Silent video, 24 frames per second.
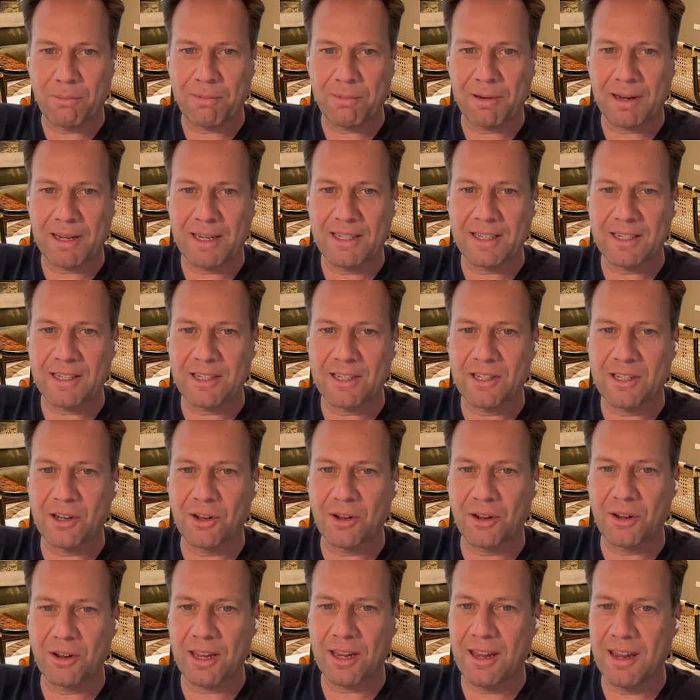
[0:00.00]
Is it
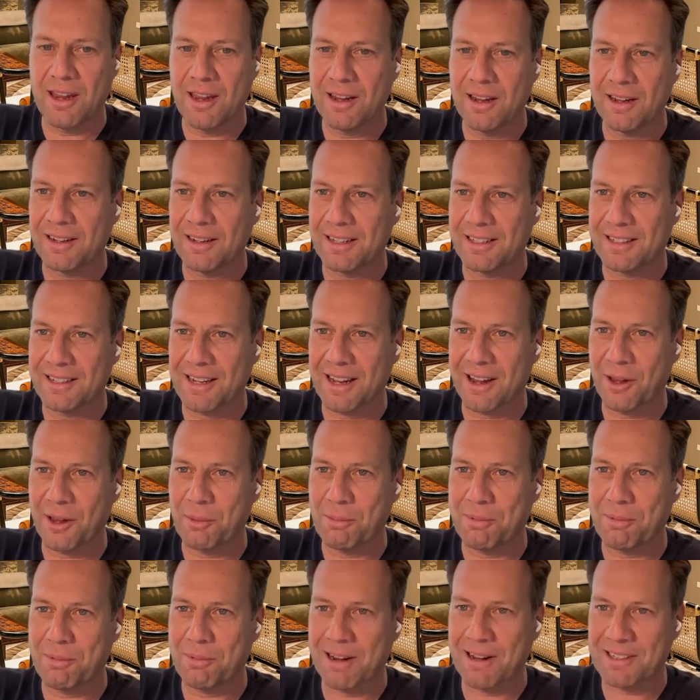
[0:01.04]
Sergei? Is that how you
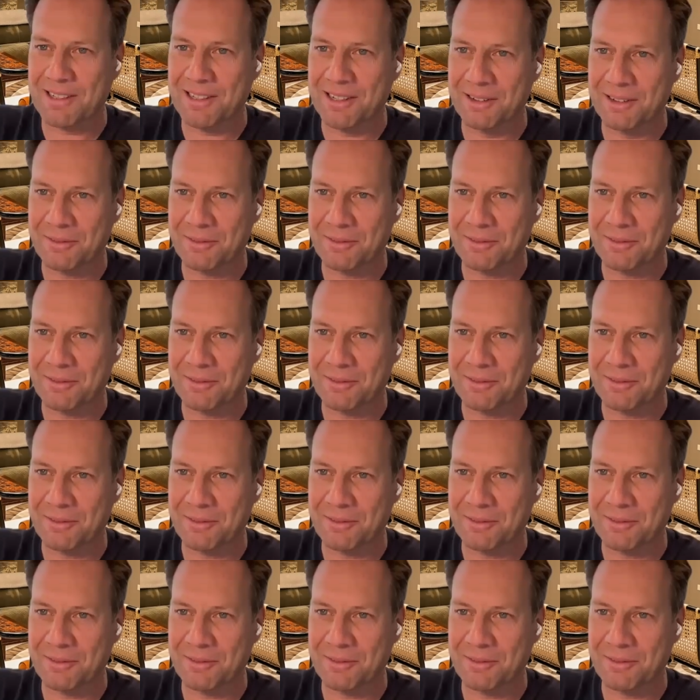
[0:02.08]
pronounce it?